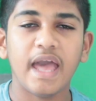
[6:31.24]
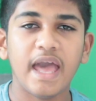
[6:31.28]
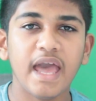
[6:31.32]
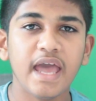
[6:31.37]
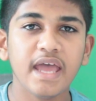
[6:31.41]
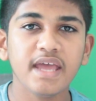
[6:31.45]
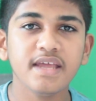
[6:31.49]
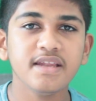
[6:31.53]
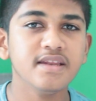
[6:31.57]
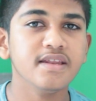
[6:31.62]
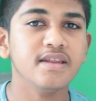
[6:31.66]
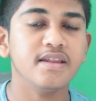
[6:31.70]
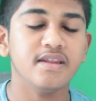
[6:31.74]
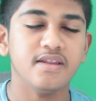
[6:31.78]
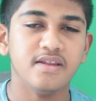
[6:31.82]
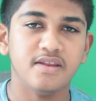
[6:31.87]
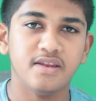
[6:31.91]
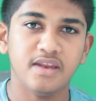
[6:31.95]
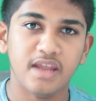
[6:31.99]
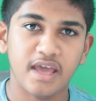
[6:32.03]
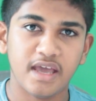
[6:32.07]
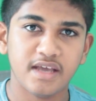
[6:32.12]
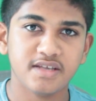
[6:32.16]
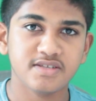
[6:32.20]
And
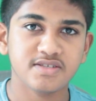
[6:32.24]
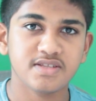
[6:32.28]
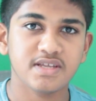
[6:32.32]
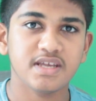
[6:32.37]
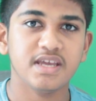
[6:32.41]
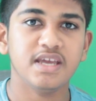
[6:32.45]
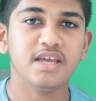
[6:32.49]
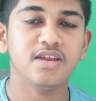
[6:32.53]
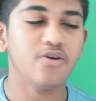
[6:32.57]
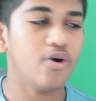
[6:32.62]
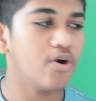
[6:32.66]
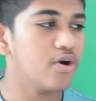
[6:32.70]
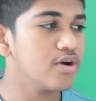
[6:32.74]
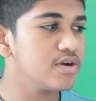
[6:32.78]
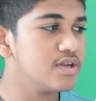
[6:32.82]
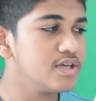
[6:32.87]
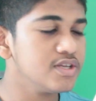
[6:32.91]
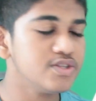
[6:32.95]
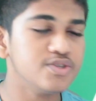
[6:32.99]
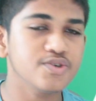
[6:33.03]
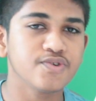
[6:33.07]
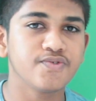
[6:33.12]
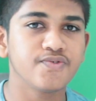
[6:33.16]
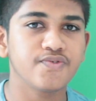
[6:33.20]
next, in
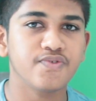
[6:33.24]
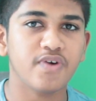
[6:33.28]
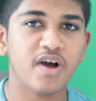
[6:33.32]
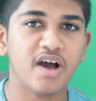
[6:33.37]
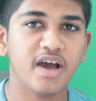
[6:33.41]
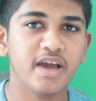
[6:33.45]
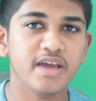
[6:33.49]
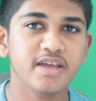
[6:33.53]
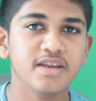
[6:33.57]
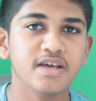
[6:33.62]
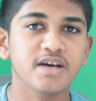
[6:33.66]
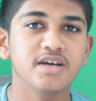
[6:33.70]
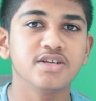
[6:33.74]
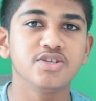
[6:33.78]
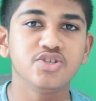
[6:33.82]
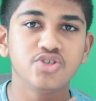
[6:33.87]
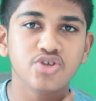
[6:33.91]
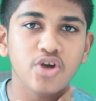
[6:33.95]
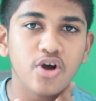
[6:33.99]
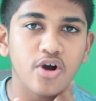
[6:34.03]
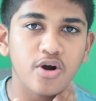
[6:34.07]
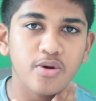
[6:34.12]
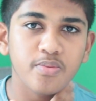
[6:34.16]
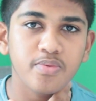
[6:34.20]
order to find a
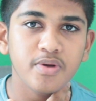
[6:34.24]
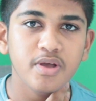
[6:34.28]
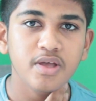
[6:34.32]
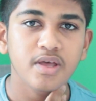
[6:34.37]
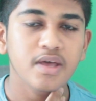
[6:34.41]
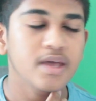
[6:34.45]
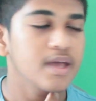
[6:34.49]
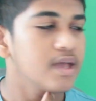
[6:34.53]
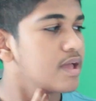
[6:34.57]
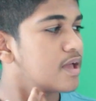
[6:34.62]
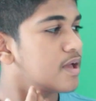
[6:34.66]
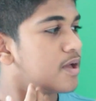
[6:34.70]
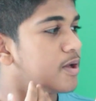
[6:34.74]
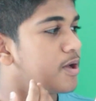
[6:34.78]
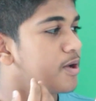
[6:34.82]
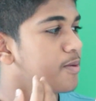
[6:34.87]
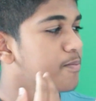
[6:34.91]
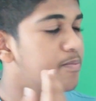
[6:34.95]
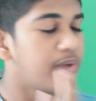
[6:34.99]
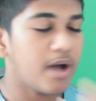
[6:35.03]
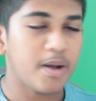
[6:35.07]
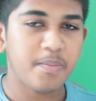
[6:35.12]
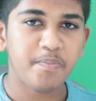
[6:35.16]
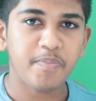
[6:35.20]
job,
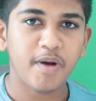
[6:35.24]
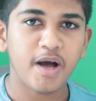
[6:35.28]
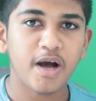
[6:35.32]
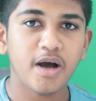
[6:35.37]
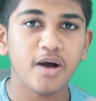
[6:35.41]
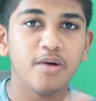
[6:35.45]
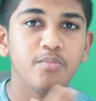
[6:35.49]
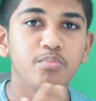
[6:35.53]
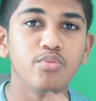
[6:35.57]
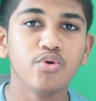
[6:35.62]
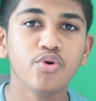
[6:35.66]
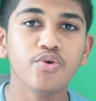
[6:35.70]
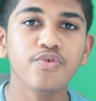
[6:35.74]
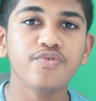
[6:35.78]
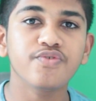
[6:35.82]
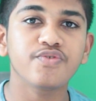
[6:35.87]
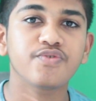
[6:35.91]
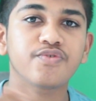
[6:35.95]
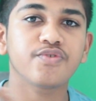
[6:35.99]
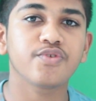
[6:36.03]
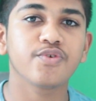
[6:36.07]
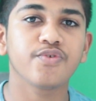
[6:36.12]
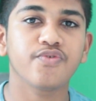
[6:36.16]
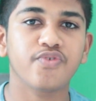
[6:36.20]
Papa
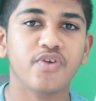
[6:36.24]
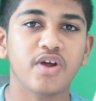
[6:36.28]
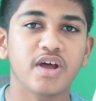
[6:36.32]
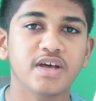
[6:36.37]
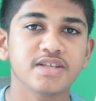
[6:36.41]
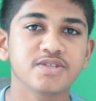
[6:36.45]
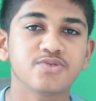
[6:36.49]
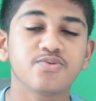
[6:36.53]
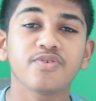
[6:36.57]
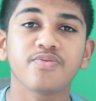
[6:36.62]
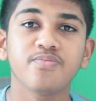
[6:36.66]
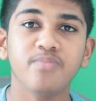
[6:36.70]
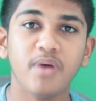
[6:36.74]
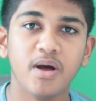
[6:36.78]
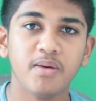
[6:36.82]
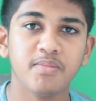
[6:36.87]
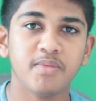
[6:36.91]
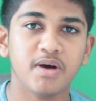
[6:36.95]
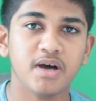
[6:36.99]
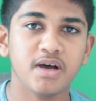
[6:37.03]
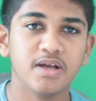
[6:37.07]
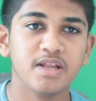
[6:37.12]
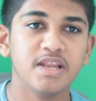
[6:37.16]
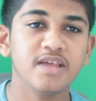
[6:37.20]
moved to France with
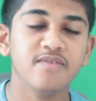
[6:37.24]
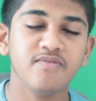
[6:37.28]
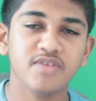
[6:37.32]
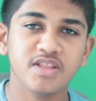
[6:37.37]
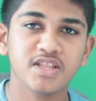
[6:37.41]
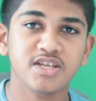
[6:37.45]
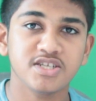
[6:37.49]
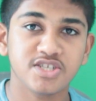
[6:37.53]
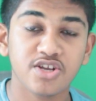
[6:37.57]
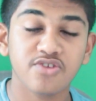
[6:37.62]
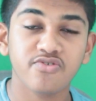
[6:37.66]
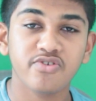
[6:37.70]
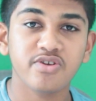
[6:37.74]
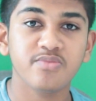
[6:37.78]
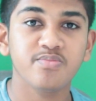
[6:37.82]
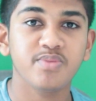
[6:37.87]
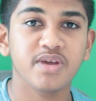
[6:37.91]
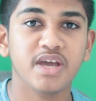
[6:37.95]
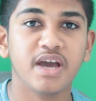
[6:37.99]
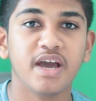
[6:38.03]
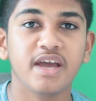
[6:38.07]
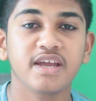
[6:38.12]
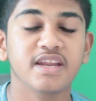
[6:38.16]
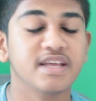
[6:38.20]
Mama, leaving the children
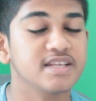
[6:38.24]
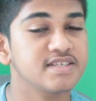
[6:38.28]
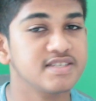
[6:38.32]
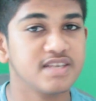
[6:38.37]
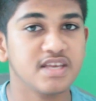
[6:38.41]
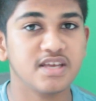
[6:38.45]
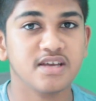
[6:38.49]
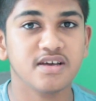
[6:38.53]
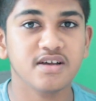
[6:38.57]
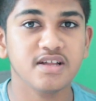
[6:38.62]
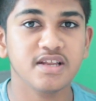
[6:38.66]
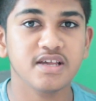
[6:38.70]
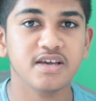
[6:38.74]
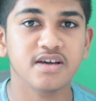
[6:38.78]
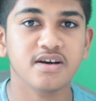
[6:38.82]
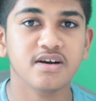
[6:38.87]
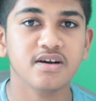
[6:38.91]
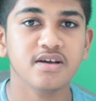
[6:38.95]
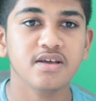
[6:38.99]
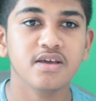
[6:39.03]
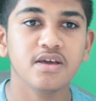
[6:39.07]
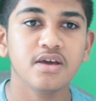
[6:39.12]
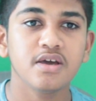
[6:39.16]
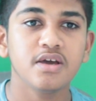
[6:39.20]
behind, as said
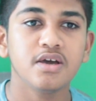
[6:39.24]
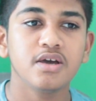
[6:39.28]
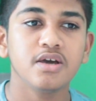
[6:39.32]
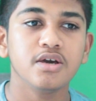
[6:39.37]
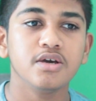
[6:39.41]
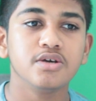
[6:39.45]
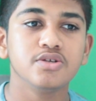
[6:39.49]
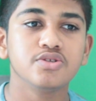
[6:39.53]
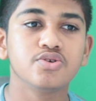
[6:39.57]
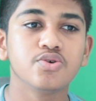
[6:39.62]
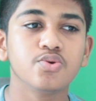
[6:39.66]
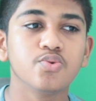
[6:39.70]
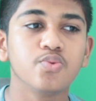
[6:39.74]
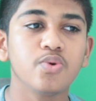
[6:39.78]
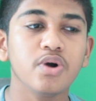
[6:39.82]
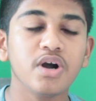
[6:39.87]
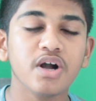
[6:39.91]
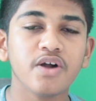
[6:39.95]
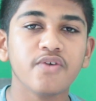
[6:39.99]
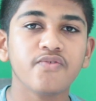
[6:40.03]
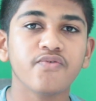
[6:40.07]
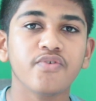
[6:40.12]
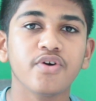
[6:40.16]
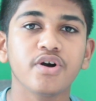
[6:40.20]
earlier, to
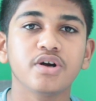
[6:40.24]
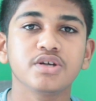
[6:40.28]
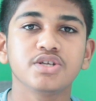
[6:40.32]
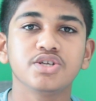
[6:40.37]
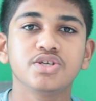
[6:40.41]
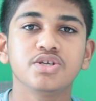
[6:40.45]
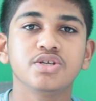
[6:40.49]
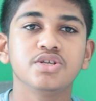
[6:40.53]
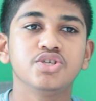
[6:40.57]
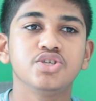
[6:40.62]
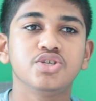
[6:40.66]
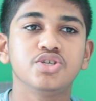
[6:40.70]
work for